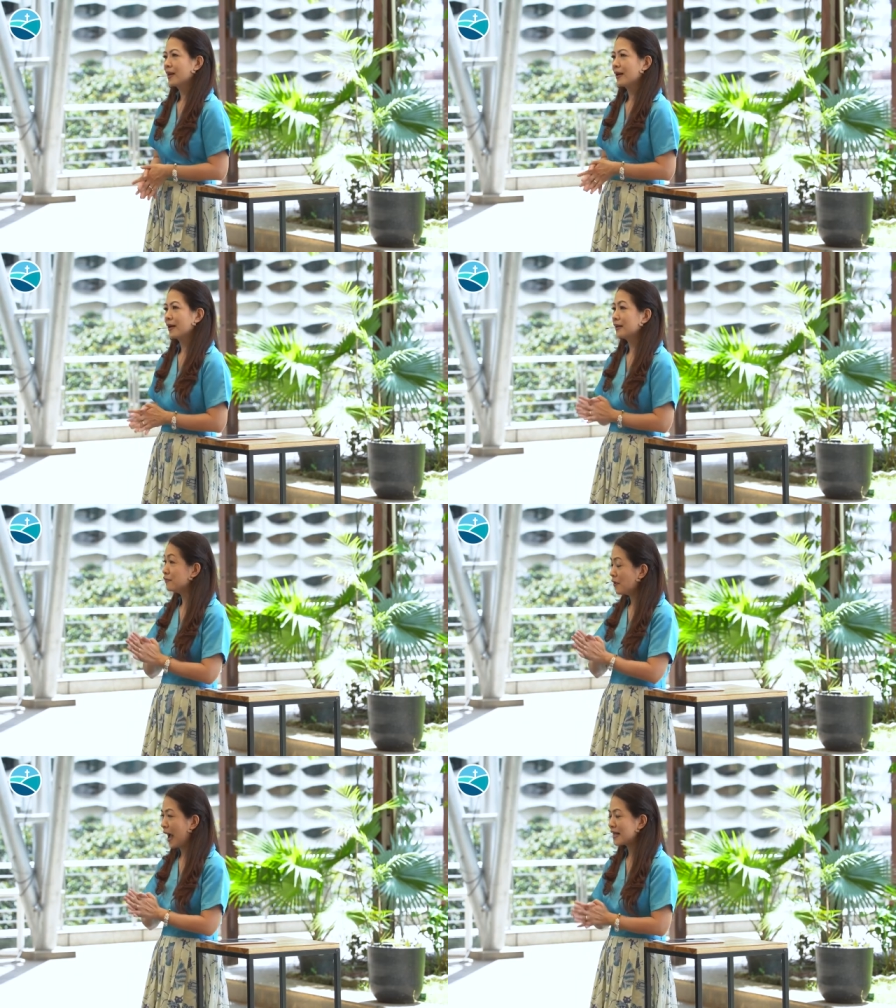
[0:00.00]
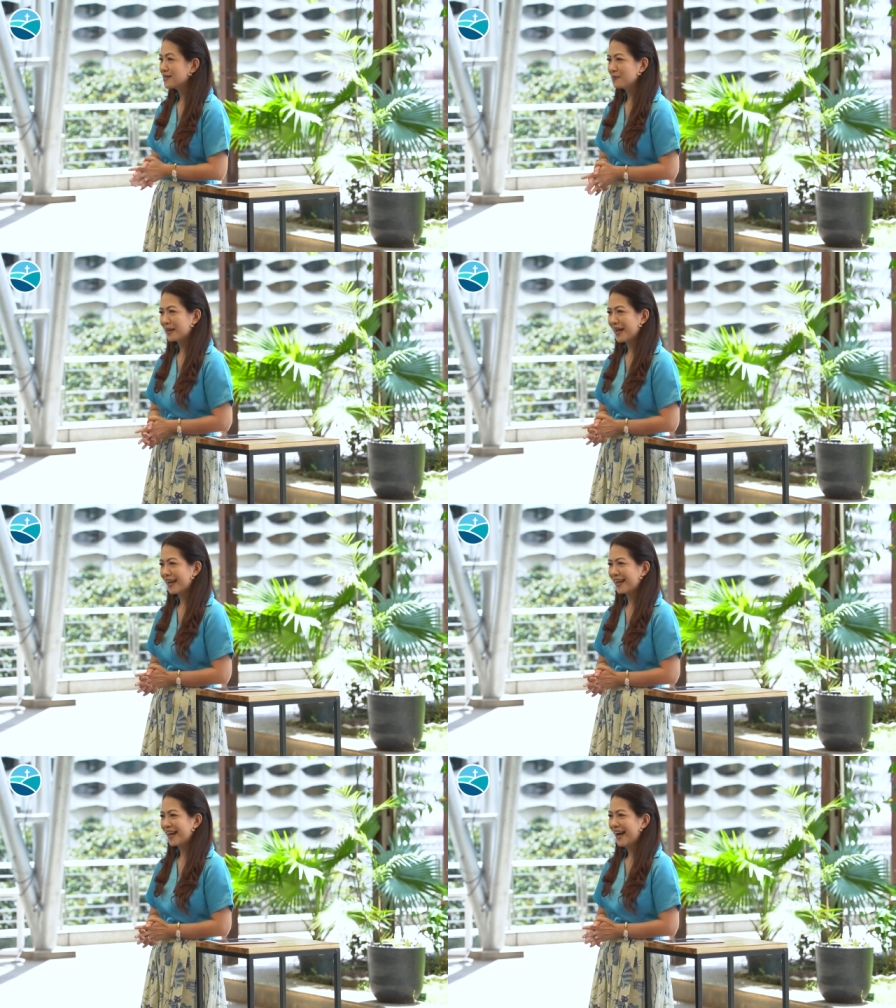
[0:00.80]
and if you ask them
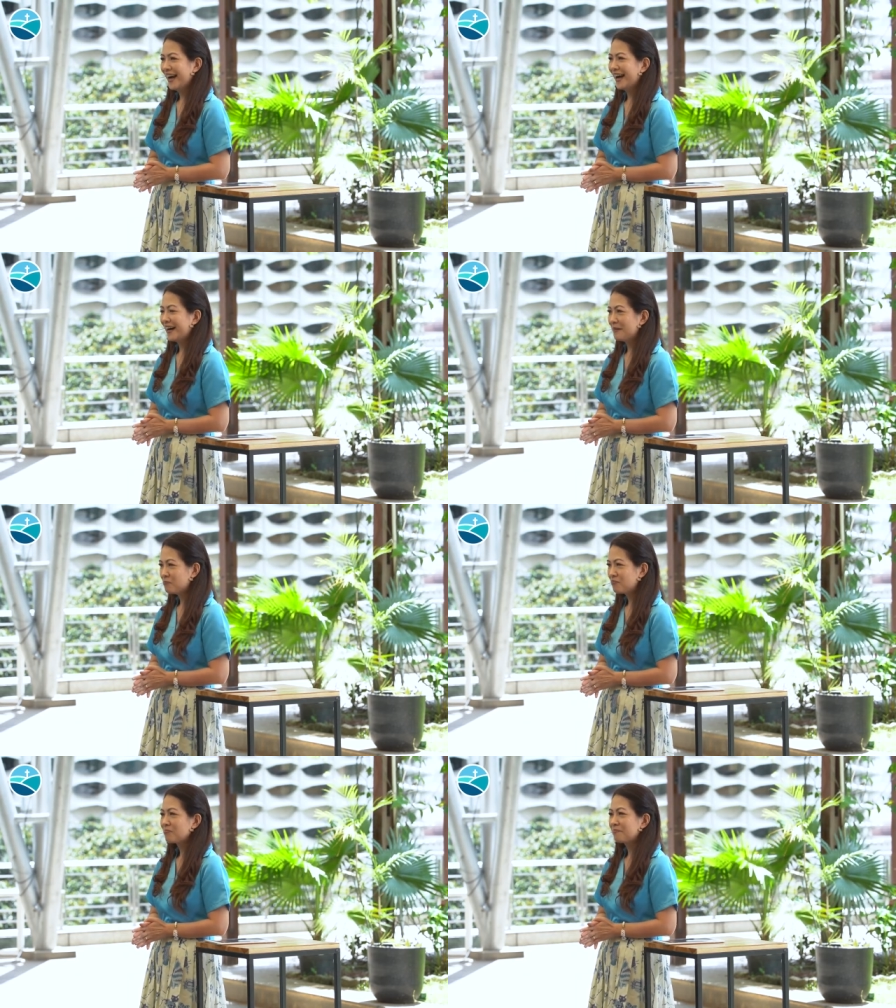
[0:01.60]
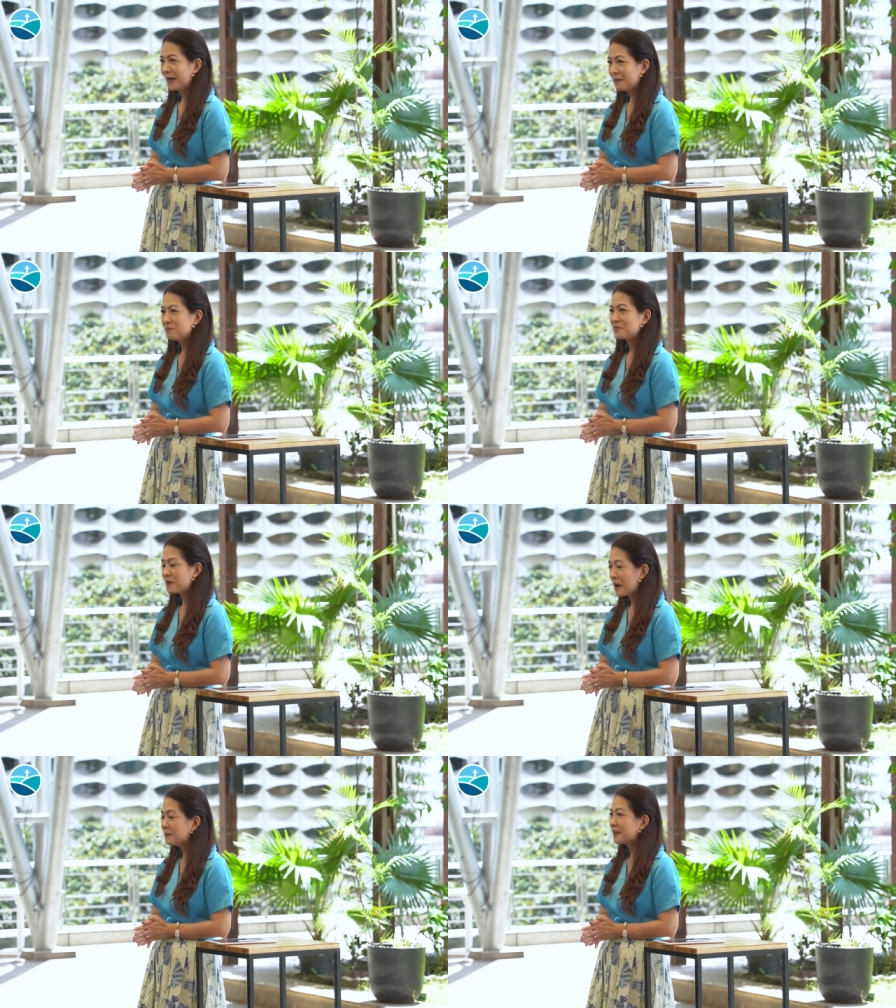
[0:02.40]
again um, then
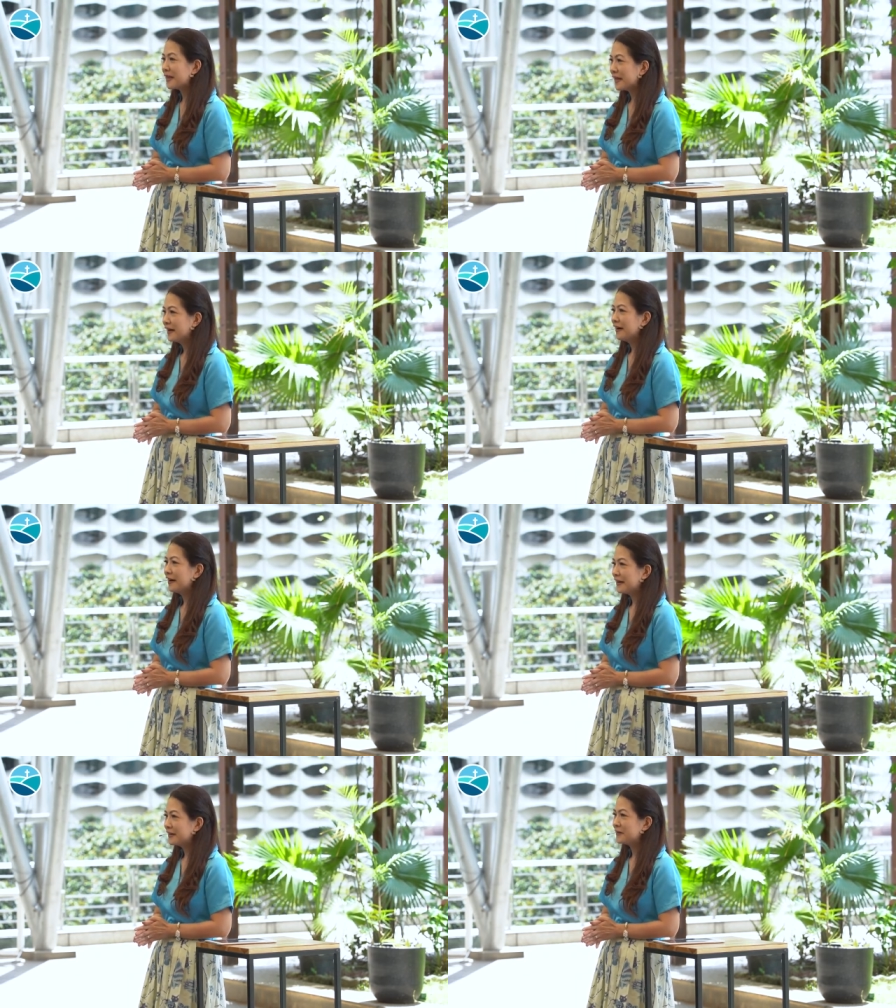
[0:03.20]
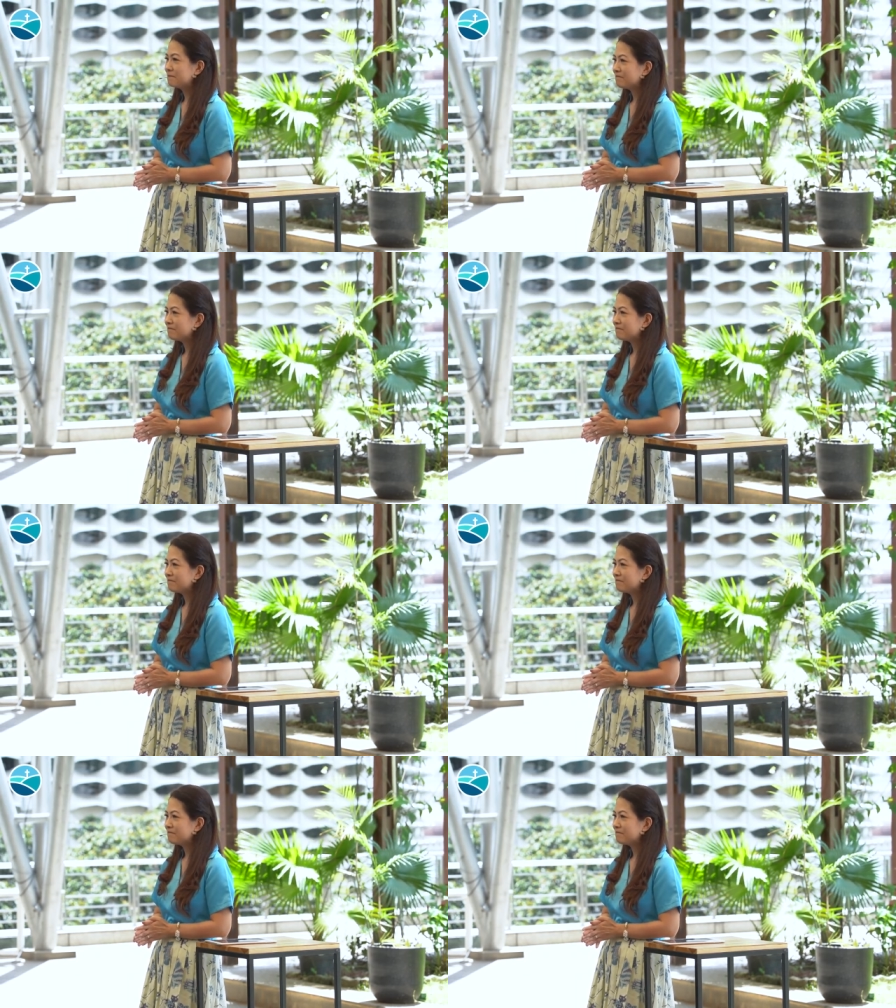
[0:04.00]
probably uh,